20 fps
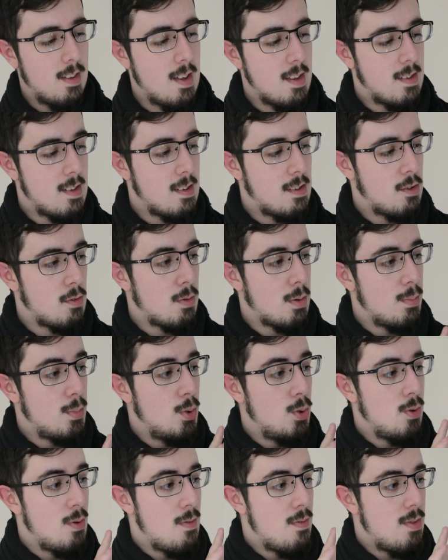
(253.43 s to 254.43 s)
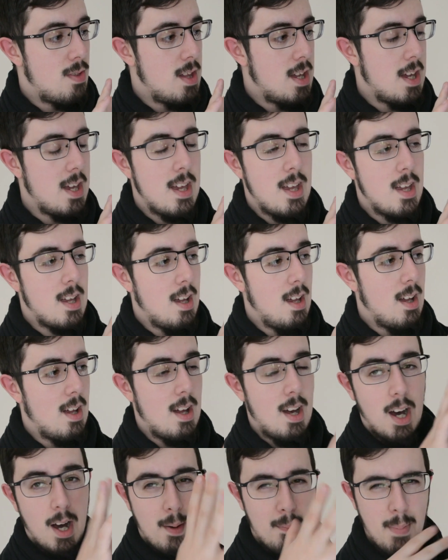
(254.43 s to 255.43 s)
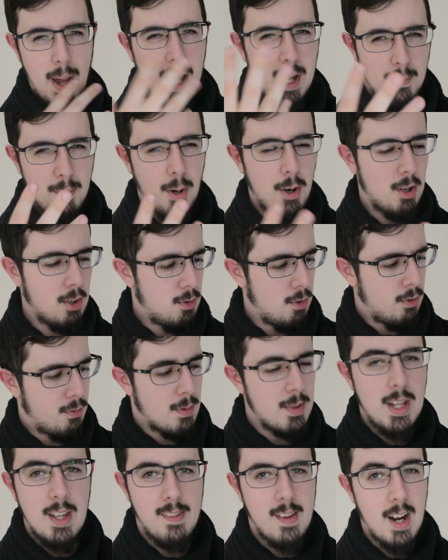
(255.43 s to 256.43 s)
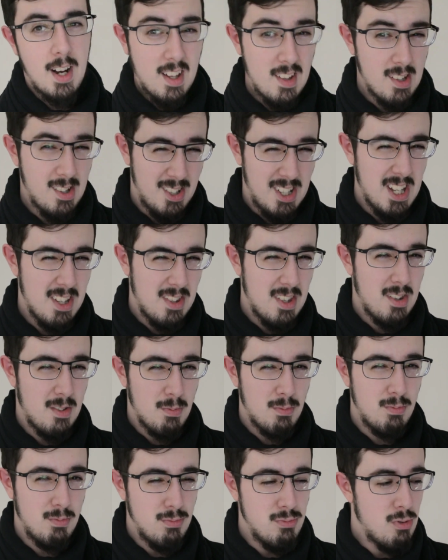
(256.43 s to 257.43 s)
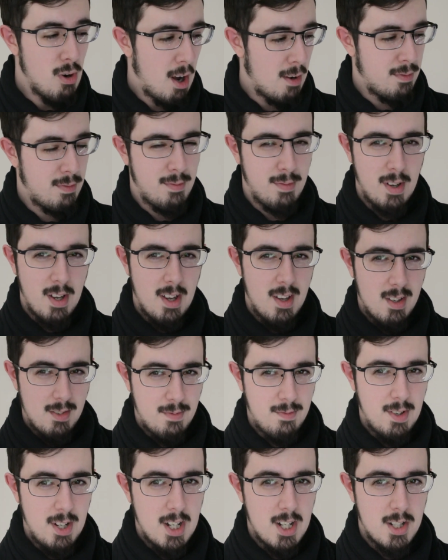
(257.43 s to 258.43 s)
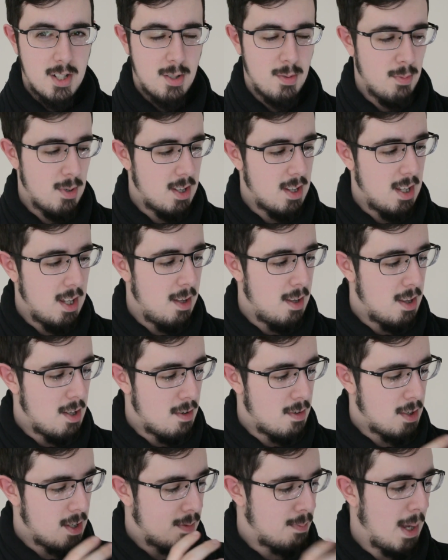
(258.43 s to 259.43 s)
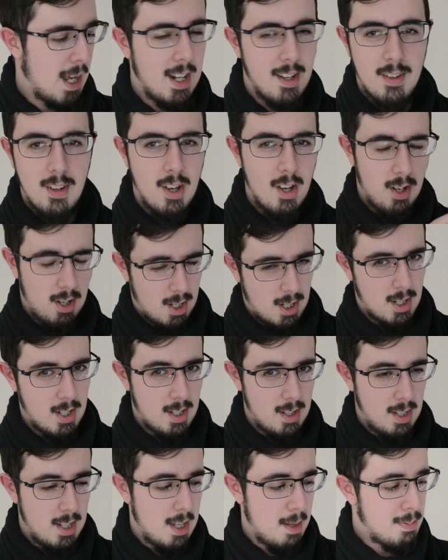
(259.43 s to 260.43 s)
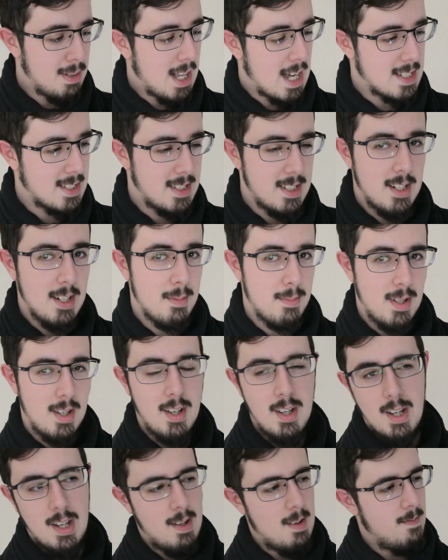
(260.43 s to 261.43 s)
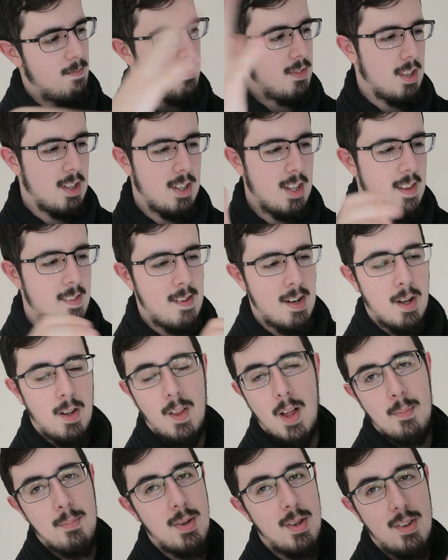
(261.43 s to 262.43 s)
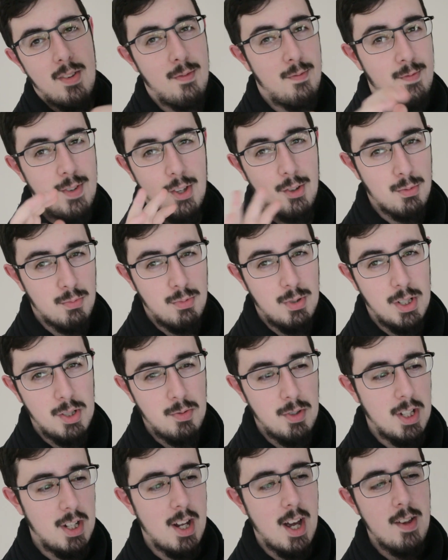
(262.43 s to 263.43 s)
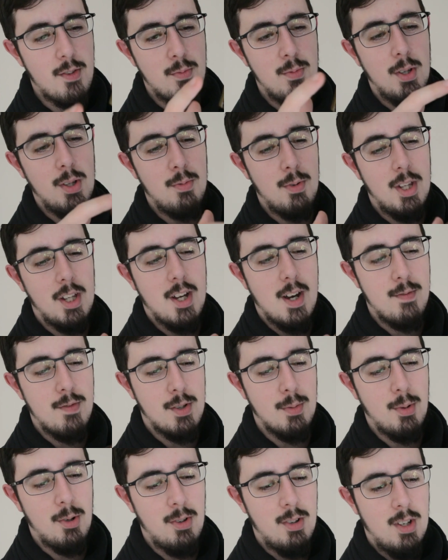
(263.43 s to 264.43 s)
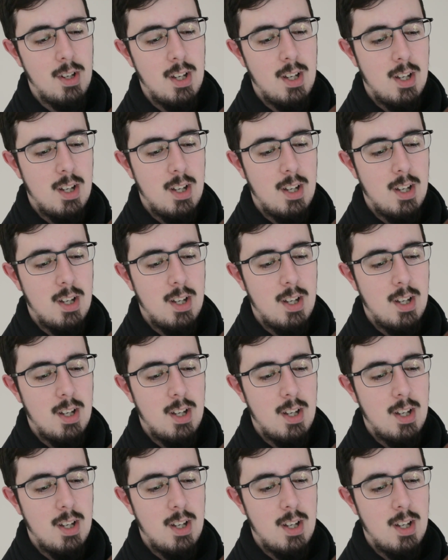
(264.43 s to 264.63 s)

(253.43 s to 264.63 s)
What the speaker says: This is to remove the paint particles from the inside, because it gets this rough finish when there's this paint on the plastic dip. Cleans it all up, feels really, really nice, really, really comfortable.